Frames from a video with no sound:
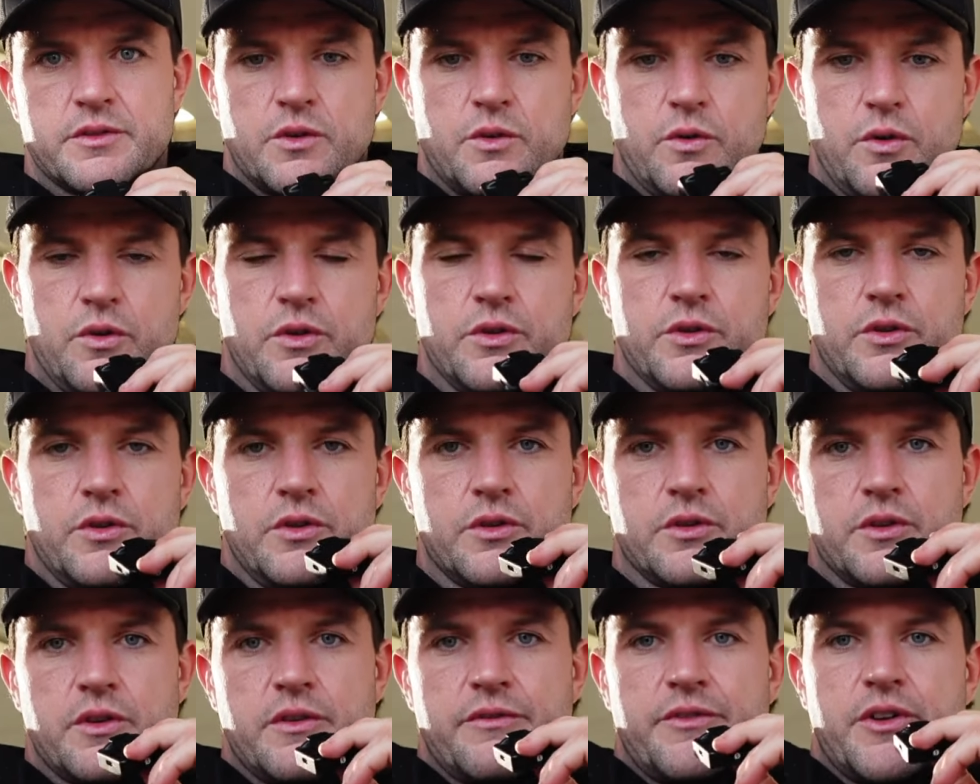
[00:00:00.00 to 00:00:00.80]
all in
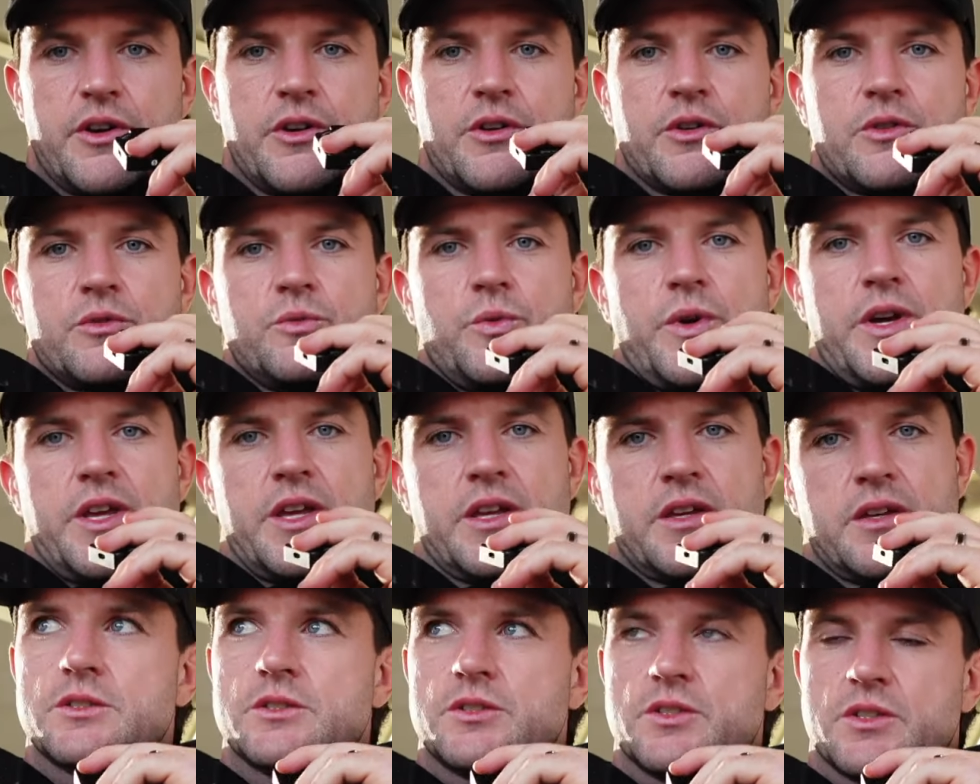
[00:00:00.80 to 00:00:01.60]
all, very good
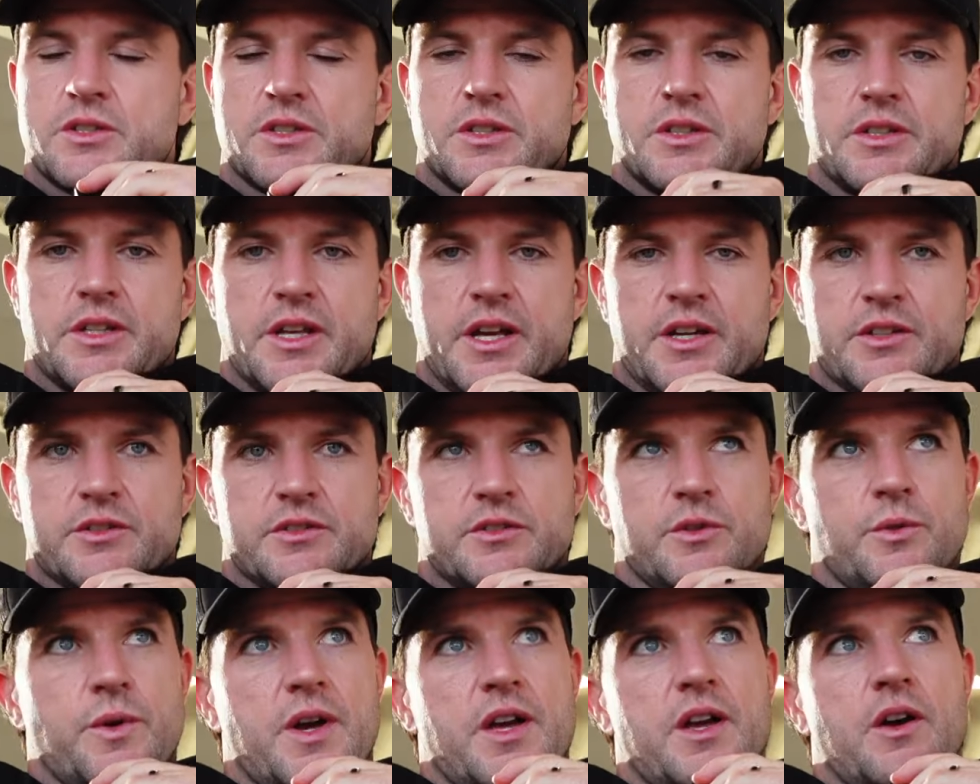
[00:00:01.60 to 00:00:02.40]
week. Just in the lounge
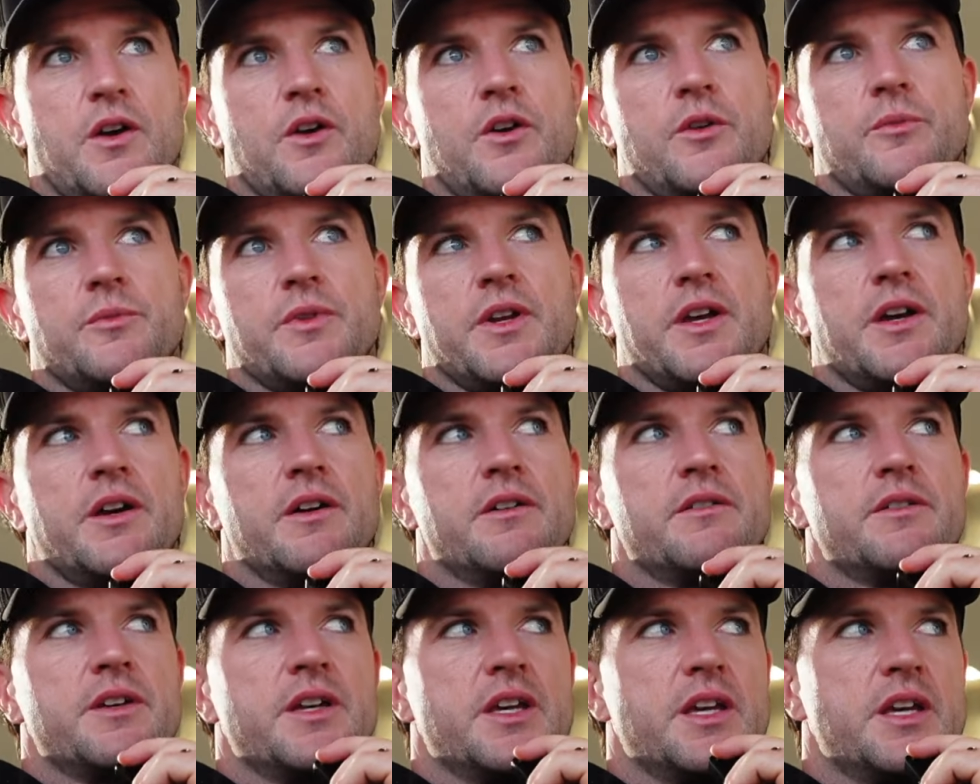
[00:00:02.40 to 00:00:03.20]
on the way home now.